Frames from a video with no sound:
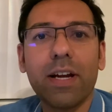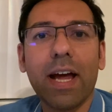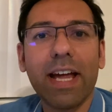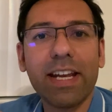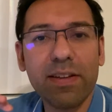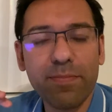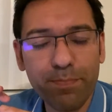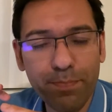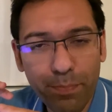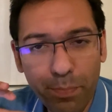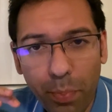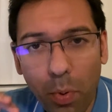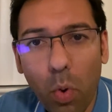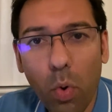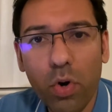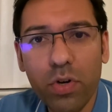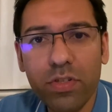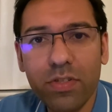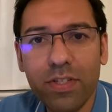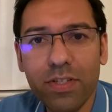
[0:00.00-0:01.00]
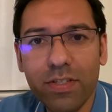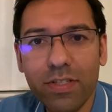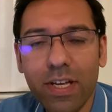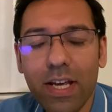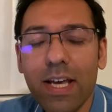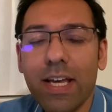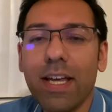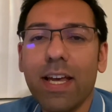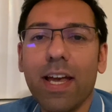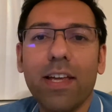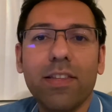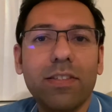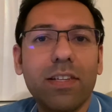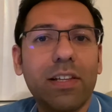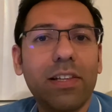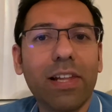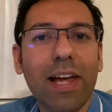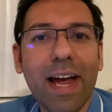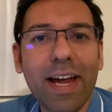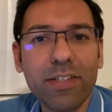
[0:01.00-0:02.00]
and important in the
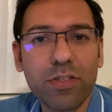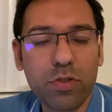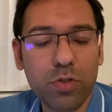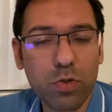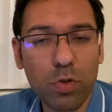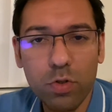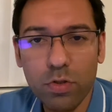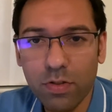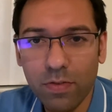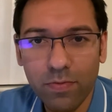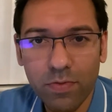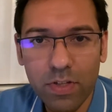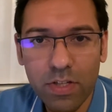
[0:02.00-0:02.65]
last 2 to 3